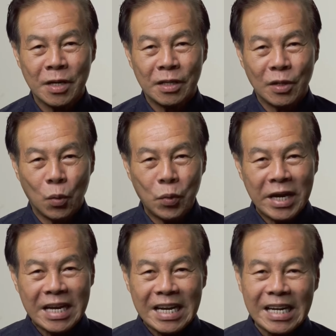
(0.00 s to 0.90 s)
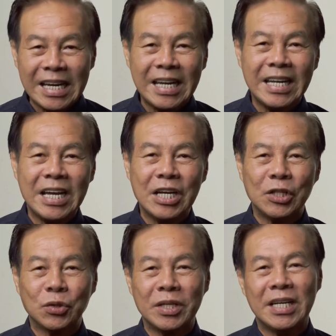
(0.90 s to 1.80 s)
the week leading
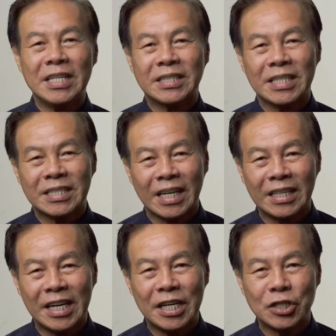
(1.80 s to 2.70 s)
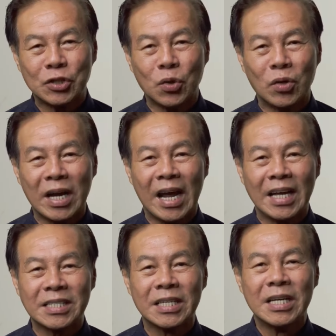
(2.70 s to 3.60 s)
into Easter Sunday is known
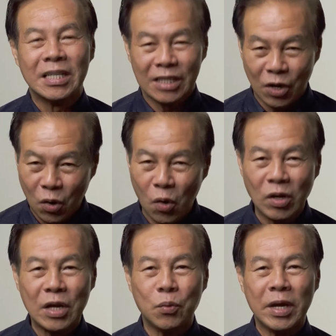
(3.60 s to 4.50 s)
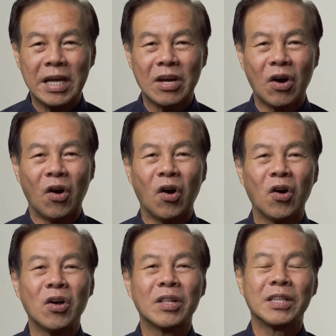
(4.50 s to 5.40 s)
as the Holy Week
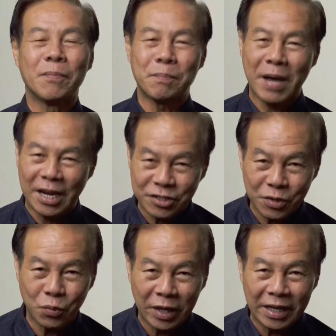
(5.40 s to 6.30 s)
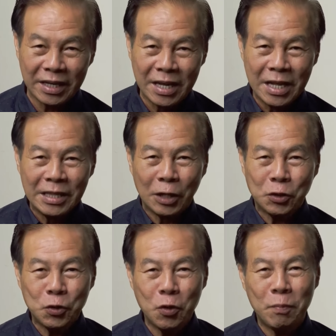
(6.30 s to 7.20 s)
or the Passion Week. Now,
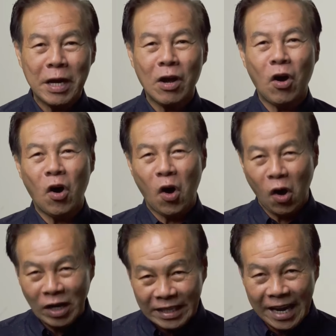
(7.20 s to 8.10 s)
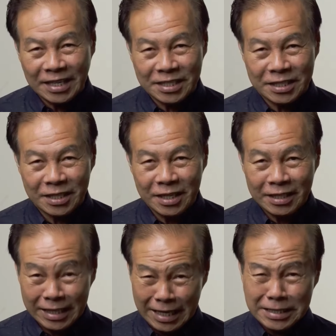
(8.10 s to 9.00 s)
two big holidays.
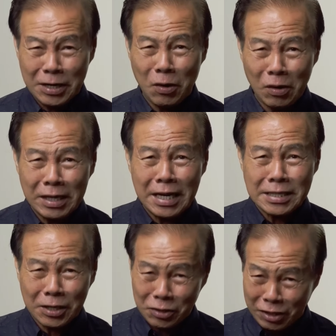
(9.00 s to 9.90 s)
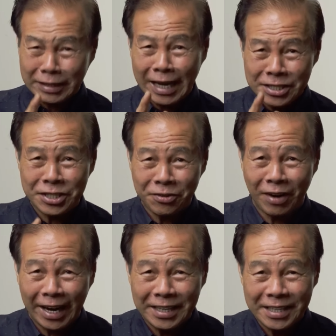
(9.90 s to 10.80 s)
Did I say holidays? I got your attention
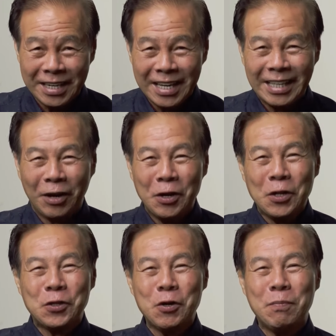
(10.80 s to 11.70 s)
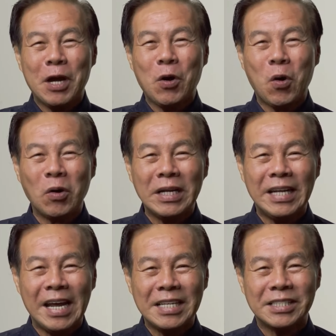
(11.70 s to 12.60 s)
right. Now, two big
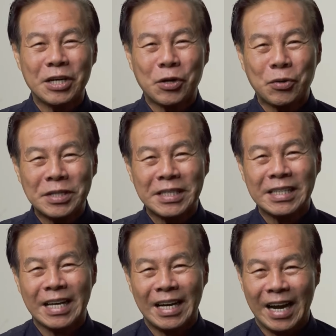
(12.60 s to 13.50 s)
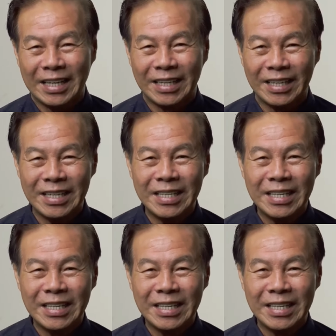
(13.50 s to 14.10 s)
holidays in the Christian calendar